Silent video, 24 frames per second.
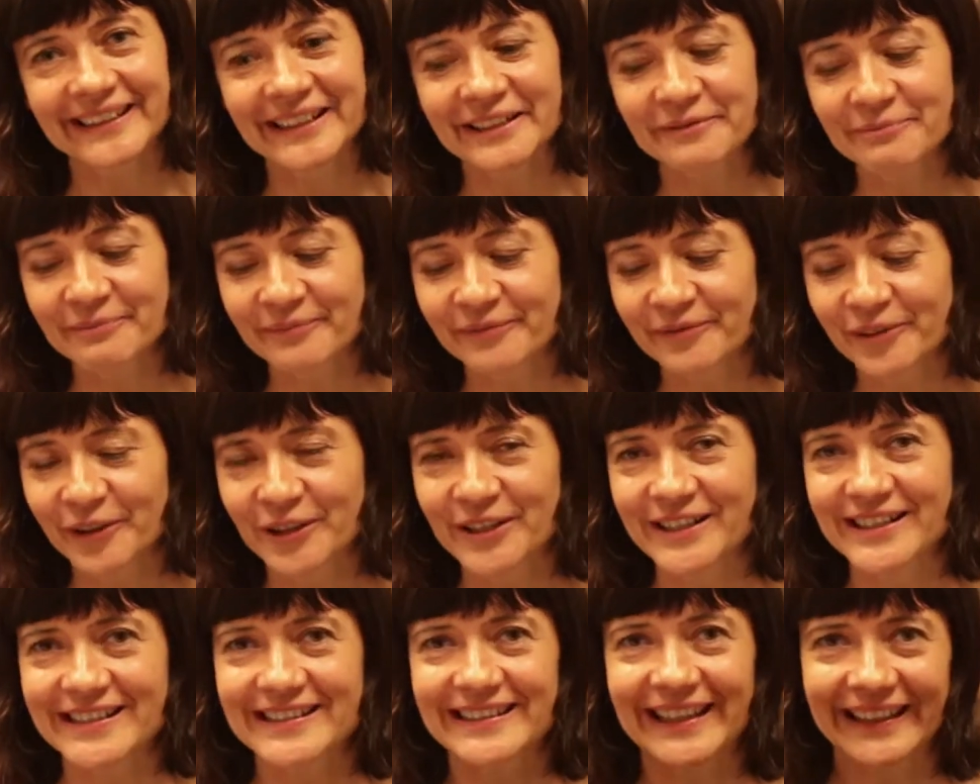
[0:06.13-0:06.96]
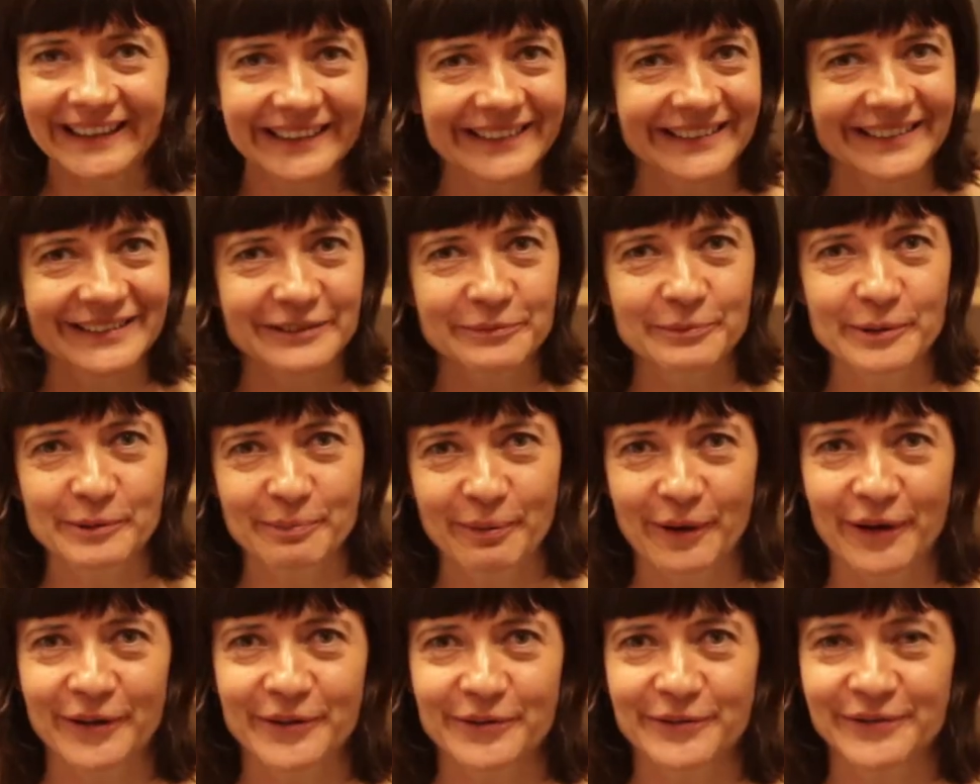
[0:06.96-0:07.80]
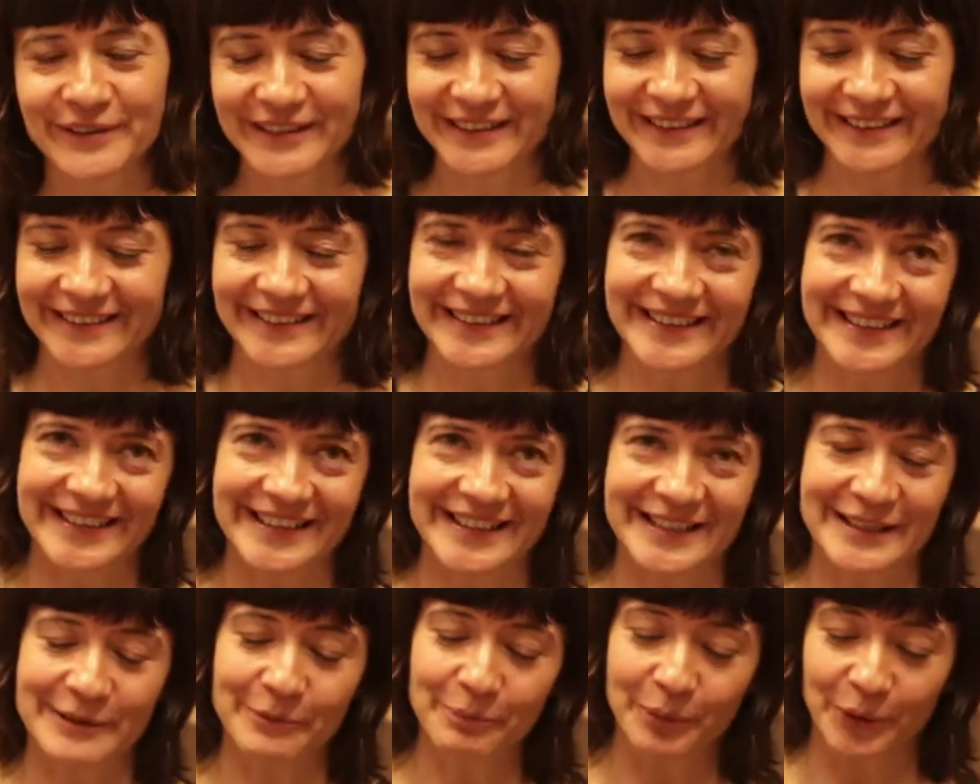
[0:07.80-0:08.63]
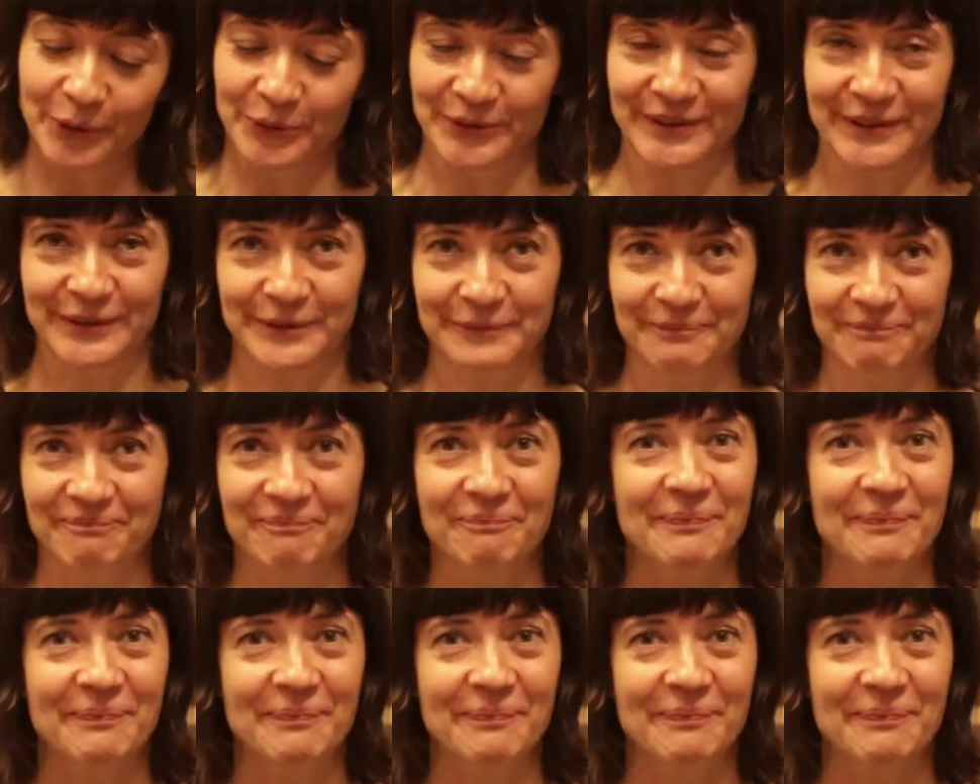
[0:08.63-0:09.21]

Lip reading: I'm very excited to be part of the symposium.